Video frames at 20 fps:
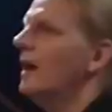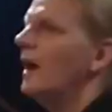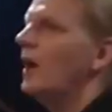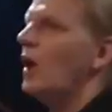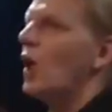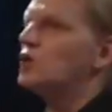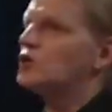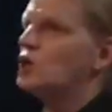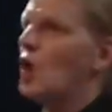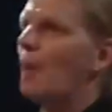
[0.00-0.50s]

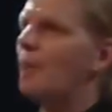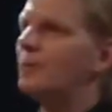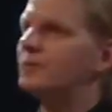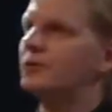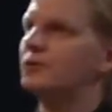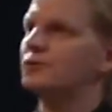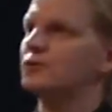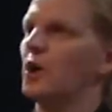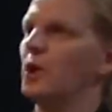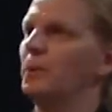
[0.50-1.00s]
And our job as
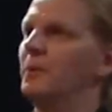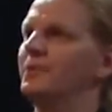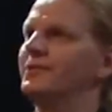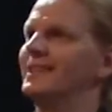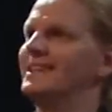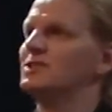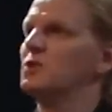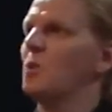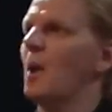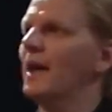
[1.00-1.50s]
astronomers
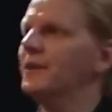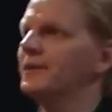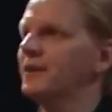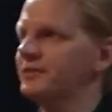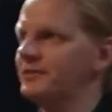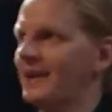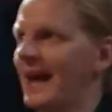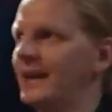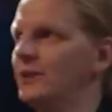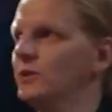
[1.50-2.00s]
is to
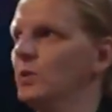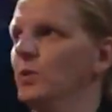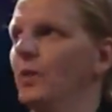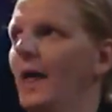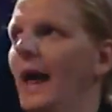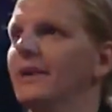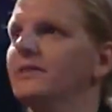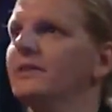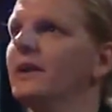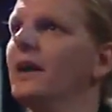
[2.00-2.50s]
understand all
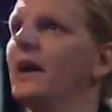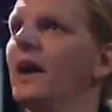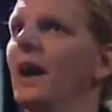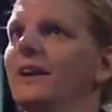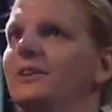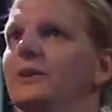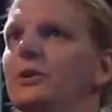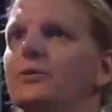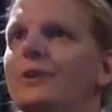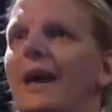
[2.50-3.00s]
that
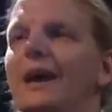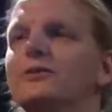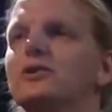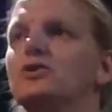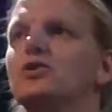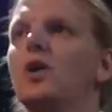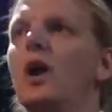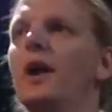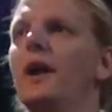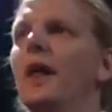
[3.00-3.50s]
and use that to
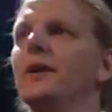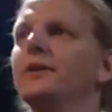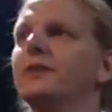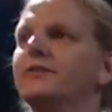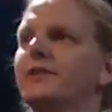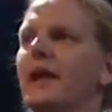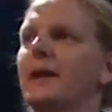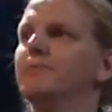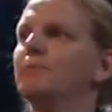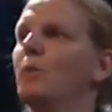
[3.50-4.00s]
try and
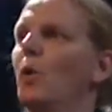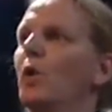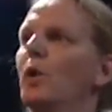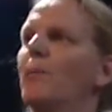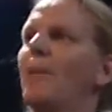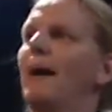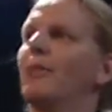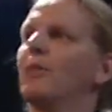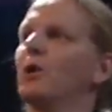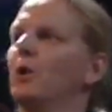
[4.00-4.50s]
understand more
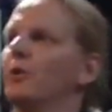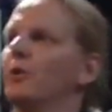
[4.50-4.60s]
about the